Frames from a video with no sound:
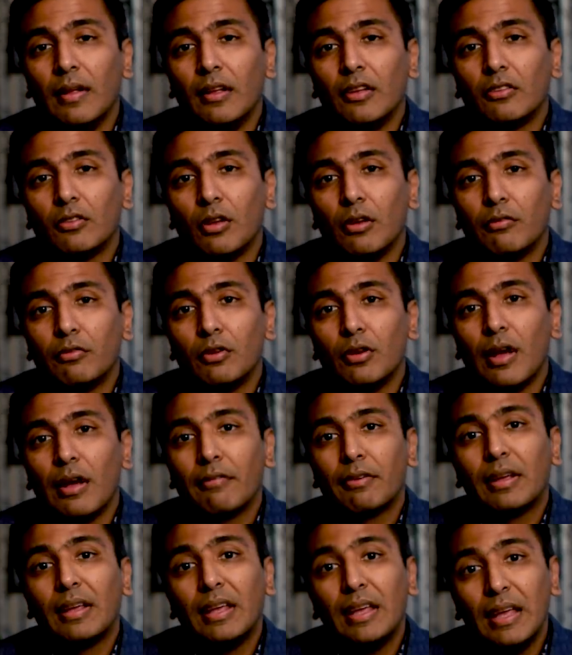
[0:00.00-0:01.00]
So if you
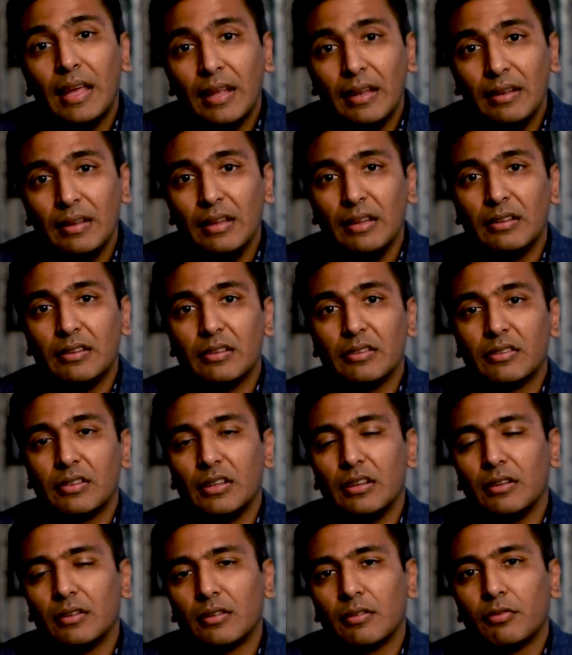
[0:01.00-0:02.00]
have kidney
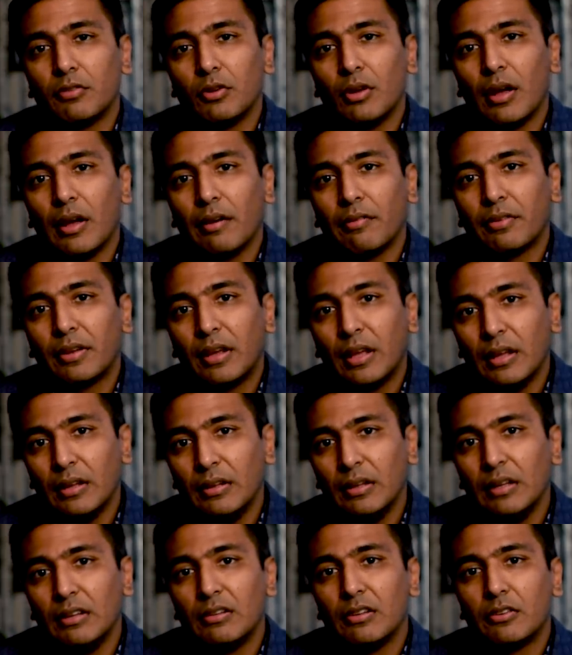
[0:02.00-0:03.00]
disease, if you have
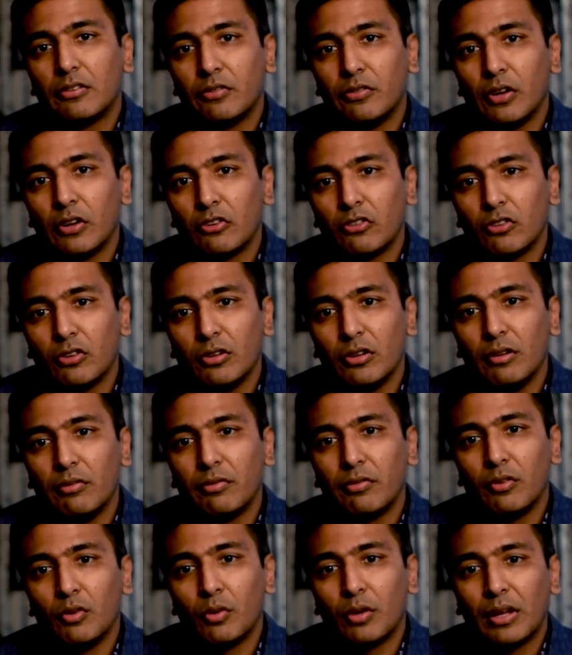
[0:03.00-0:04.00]
kidney dysfunction,
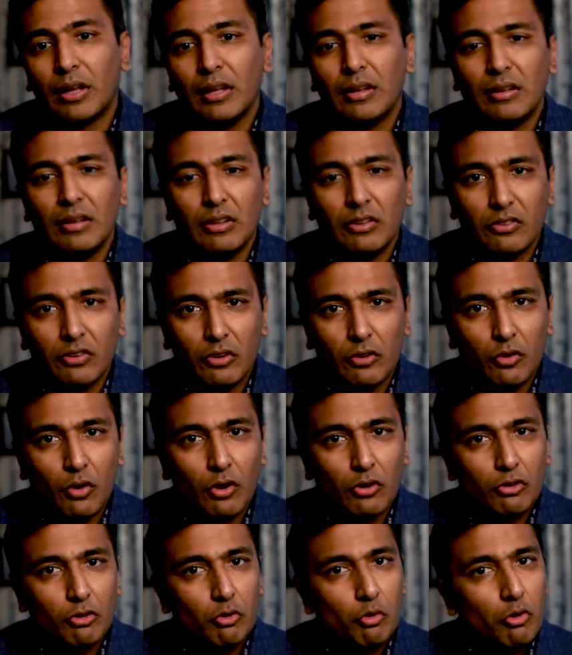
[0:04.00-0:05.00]
if your kidneys are
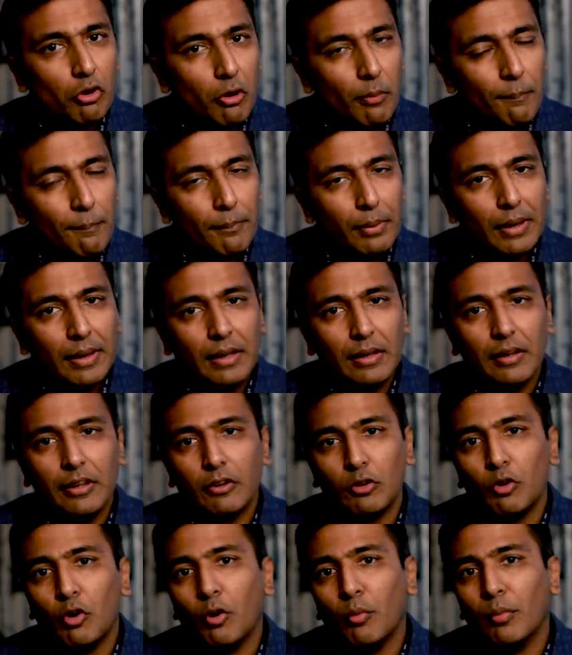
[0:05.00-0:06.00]
not completely
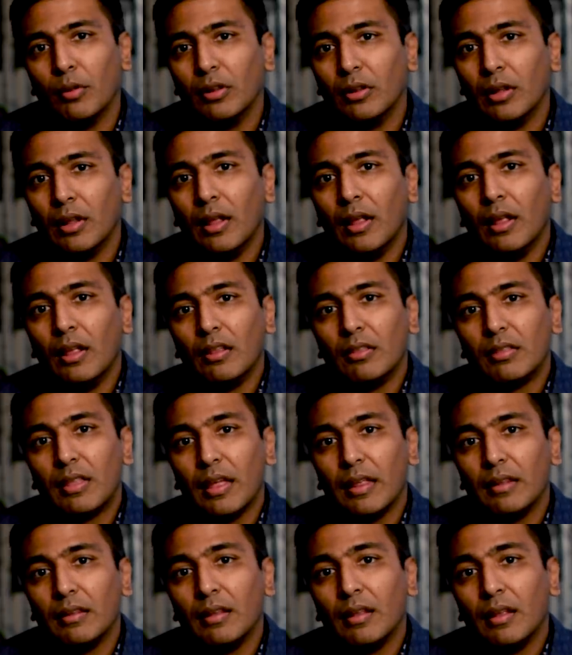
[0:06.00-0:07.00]
normal,
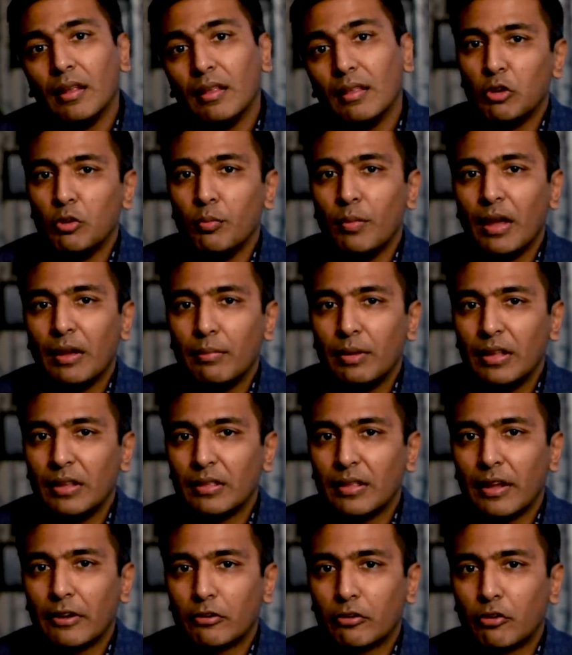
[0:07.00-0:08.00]
then you may be
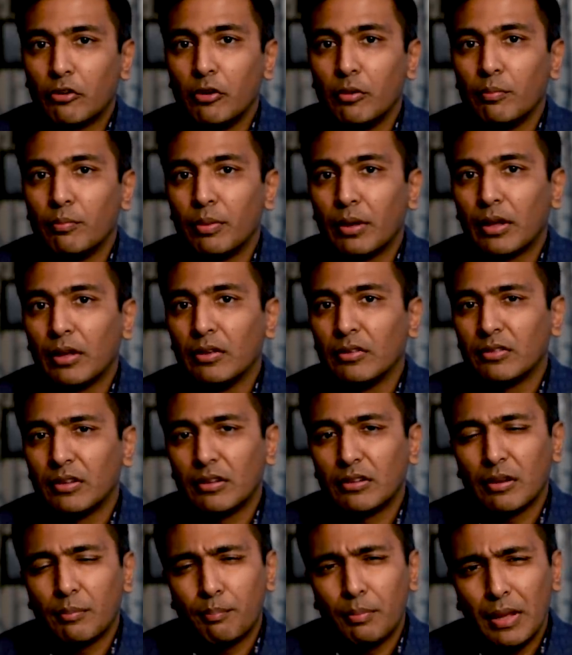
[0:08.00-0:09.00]
in that group, because
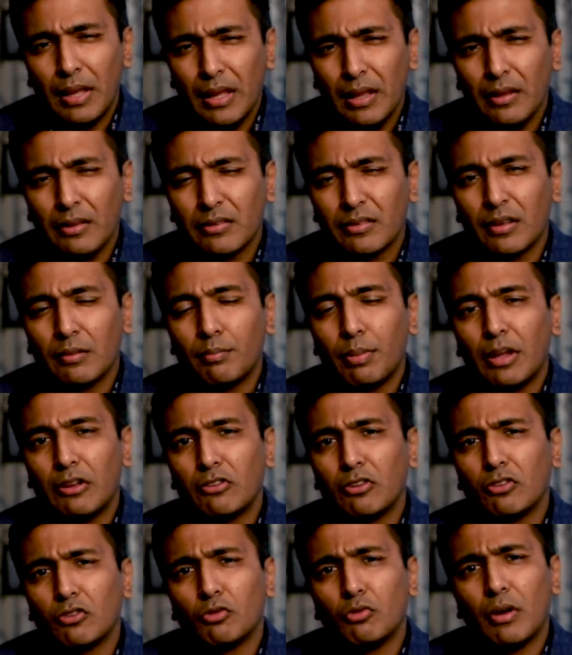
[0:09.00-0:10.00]
it appears that
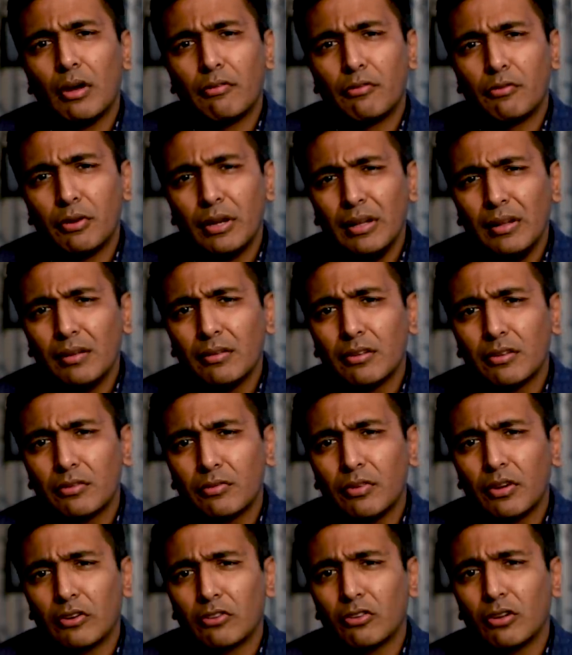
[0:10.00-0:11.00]
patients who have renal
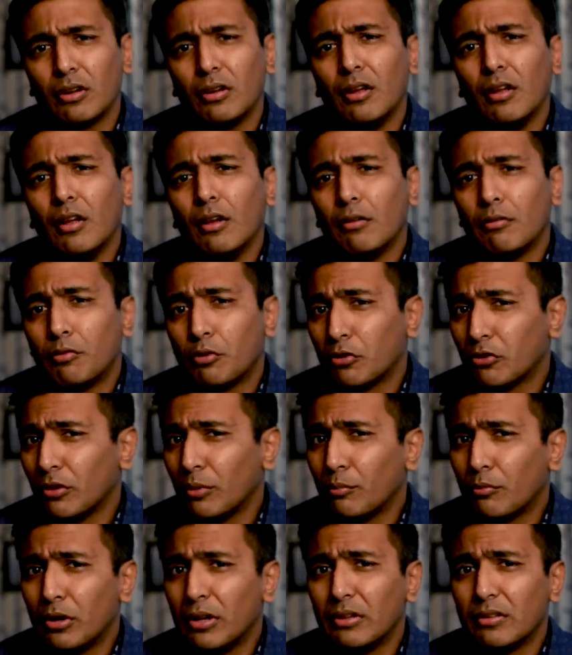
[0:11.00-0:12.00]
dysfunction for
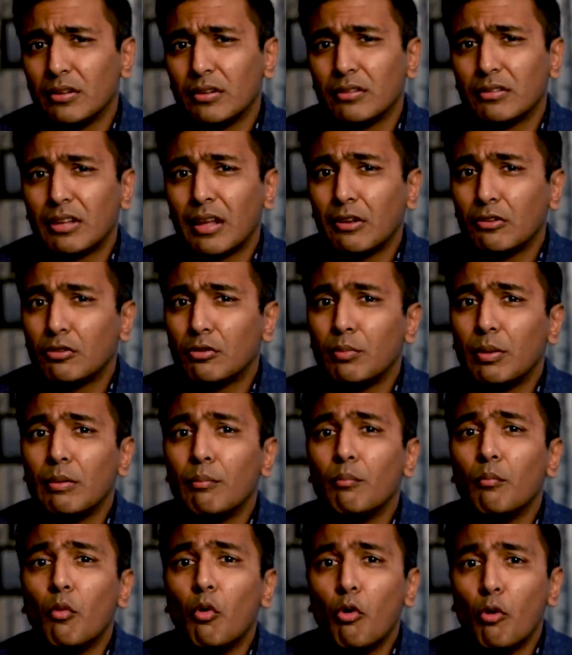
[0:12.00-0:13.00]
some reason tend to be
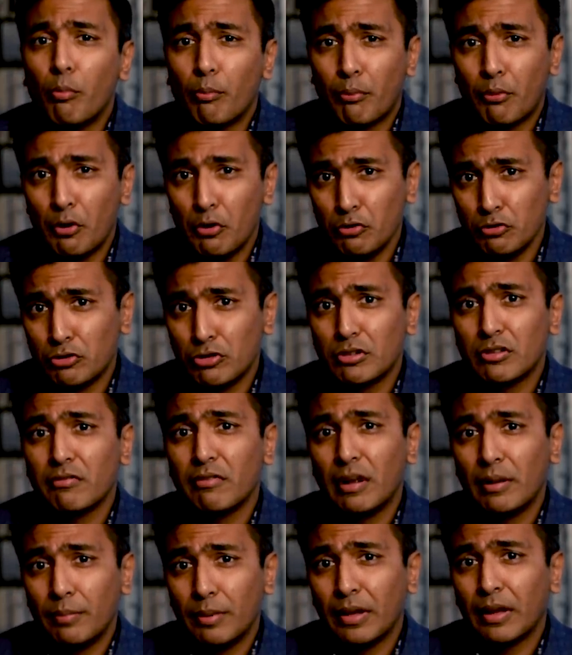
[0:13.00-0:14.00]
more prone to
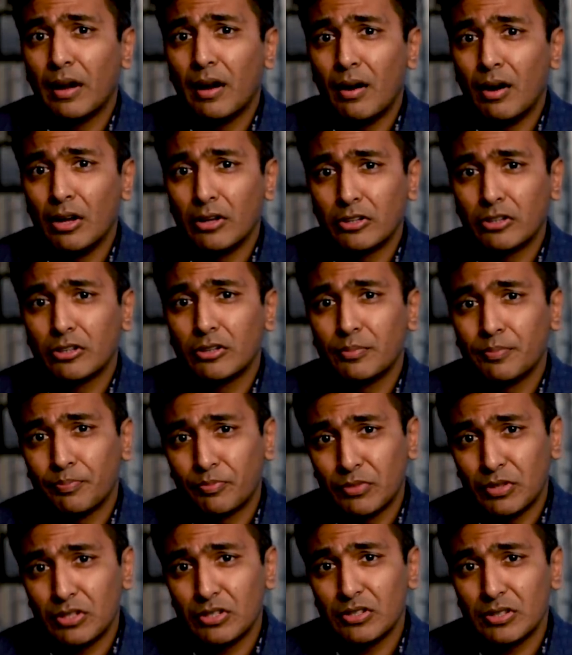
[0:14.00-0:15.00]
developing heart
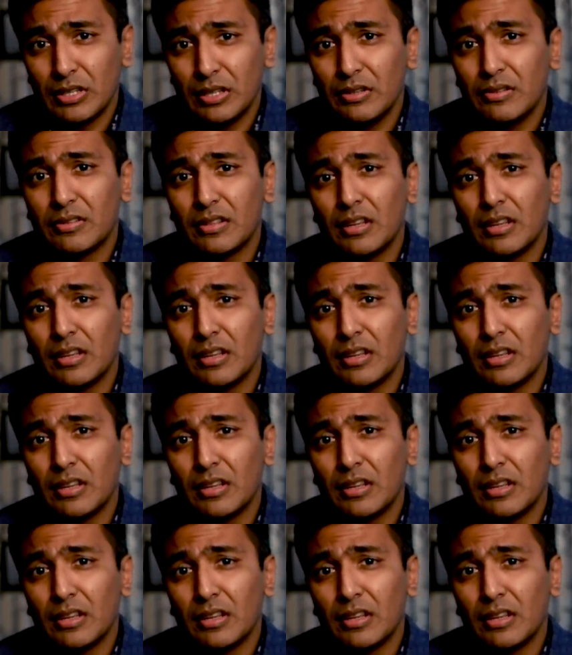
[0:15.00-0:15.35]
disease.